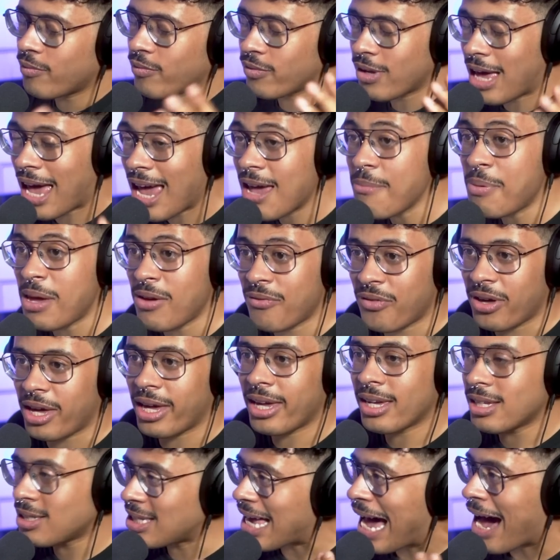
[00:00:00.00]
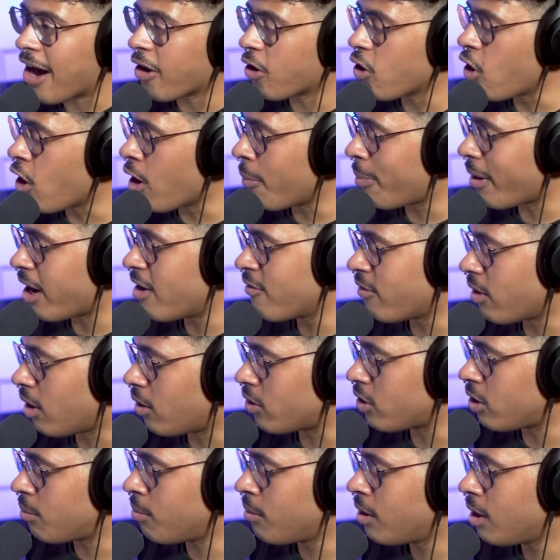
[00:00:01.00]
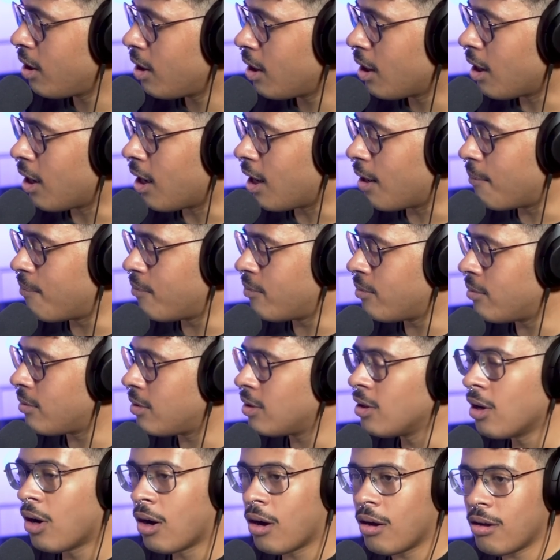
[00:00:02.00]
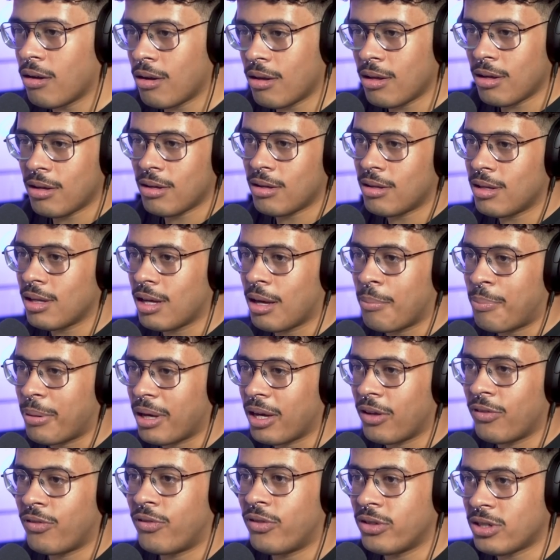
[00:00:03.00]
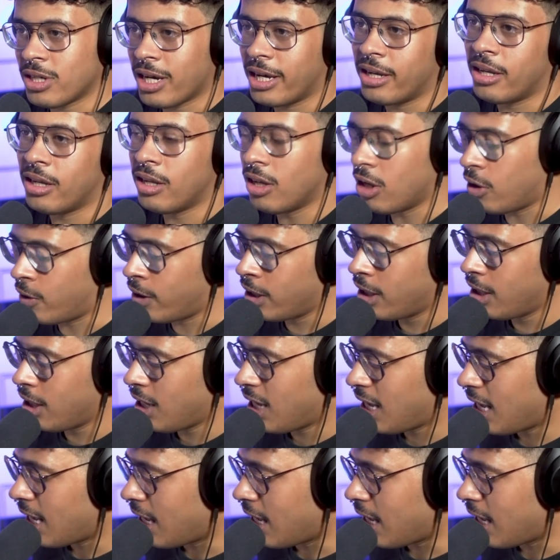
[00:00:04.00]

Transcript: if ABV is alcohol by volume, um, not a big vagina, Noah.